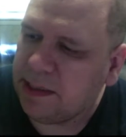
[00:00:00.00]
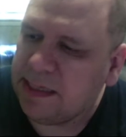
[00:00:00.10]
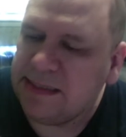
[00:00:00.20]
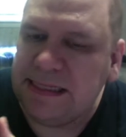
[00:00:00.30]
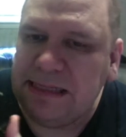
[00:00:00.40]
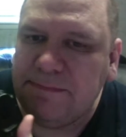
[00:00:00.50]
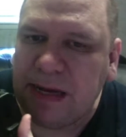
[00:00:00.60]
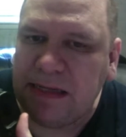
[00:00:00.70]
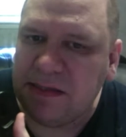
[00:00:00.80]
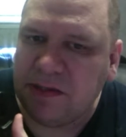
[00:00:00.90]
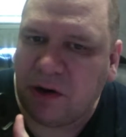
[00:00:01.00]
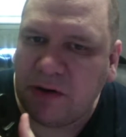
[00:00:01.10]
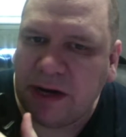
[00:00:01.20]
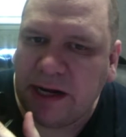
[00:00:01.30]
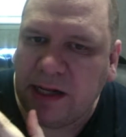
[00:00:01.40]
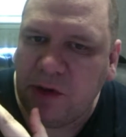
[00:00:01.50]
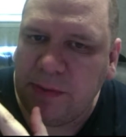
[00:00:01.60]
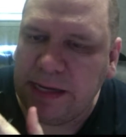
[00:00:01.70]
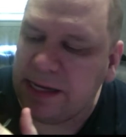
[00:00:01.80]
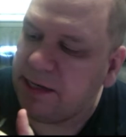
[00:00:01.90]
is these buttons are not
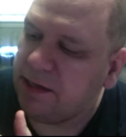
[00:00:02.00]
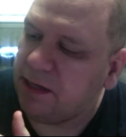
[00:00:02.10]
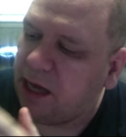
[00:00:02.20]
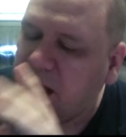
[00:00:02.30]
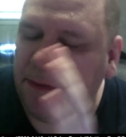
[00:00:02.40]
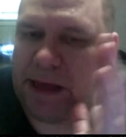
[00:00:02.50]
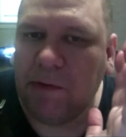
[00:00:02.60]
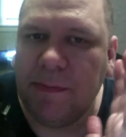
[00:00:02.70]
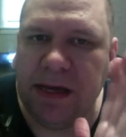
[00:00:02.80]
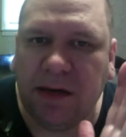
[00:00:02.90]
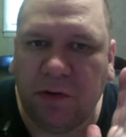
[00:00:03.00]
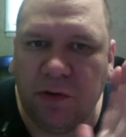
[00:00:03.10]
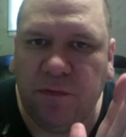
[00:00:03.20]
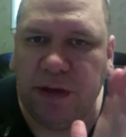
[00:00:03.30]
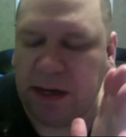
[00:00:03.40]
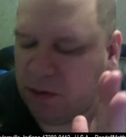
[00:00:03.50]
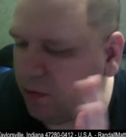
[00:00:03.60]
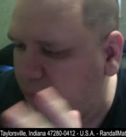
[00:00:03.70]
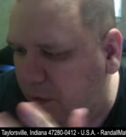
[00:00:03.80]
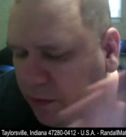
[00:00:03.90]
illuminated. Uh, that would be a good, I don't know
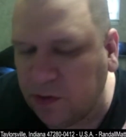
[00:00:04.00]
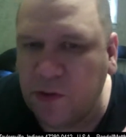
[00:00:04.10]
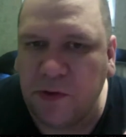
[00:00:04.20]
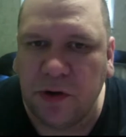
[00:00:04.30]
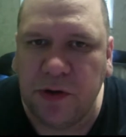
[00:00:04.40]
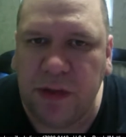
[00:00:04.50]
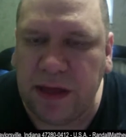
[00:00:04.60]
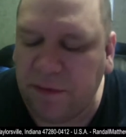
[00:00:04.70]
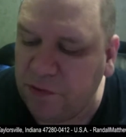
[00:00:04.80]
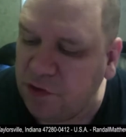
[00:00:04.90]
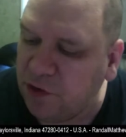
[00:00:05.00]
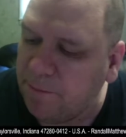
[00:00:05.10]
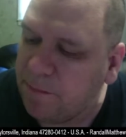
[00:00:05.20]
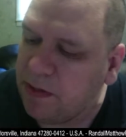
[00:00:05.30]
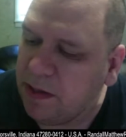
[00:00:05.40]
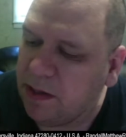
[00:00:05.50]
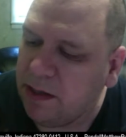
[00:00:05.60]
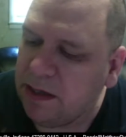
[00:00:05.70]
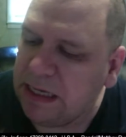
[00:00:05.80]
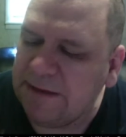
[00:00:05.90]
if they're going to do that in the future.
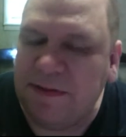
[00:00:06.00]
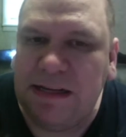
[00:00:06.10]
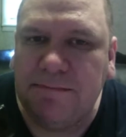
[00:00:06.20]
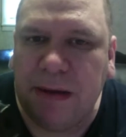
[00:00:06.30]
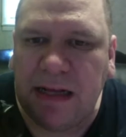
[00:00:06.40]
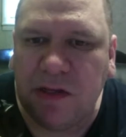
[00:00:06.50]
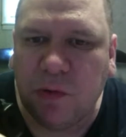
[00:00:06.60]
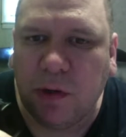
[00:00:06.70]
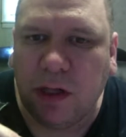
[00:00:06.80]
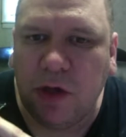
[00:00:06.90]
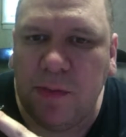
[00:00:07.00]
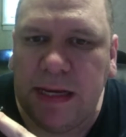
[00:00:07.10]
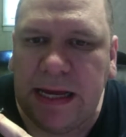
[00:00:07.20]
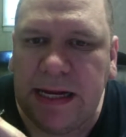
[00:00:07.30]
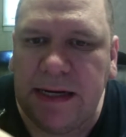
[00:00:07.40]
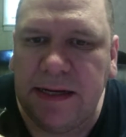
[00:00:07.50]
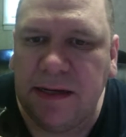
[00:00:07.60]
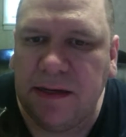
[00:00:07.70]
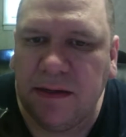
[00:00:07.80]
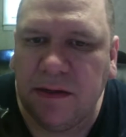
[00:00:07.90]
If these buttons were illuminated
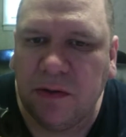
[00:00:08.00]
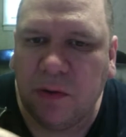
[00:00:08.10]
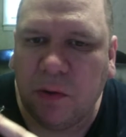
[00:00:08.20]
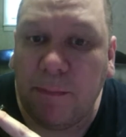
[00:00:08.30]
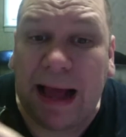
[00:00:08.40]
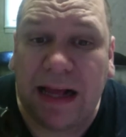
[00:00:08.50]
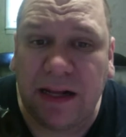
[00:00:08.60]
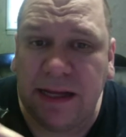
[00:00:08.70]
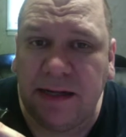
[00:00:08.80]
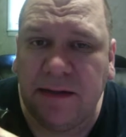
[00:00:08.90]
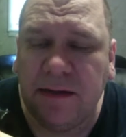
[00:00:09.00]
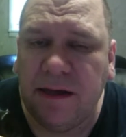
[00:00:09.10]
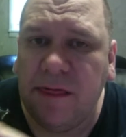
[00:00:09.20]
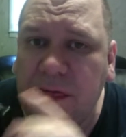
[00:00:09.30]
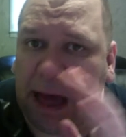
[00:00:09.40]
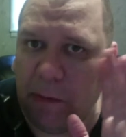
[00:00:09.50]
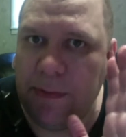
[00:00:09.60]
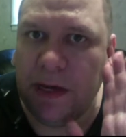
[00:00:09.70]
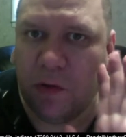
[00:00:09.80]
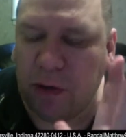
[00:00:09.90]
or backlit, that would
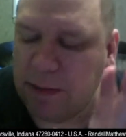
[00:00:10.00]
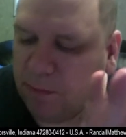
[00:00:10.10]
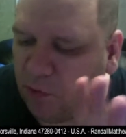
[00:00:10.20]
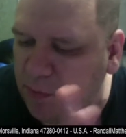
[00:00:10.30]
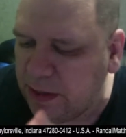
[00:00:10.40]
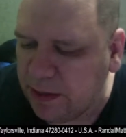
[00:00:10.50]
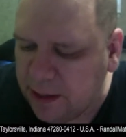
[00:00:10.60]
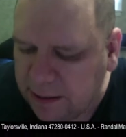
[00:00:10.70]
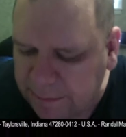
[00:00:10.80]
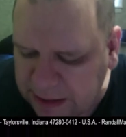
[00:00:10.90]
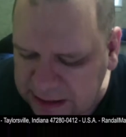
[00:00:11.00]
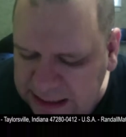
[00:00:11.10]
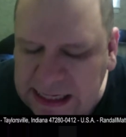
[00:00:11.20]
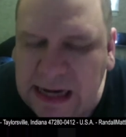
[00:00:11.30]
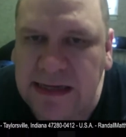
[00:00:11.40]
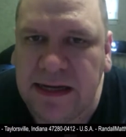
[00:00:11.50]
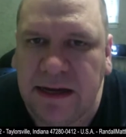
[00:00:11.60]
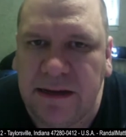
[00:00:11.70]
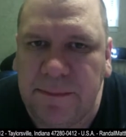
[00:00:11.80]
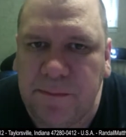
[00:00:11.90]
be a great improvement because at
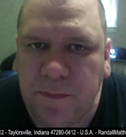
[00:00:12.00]
nighttime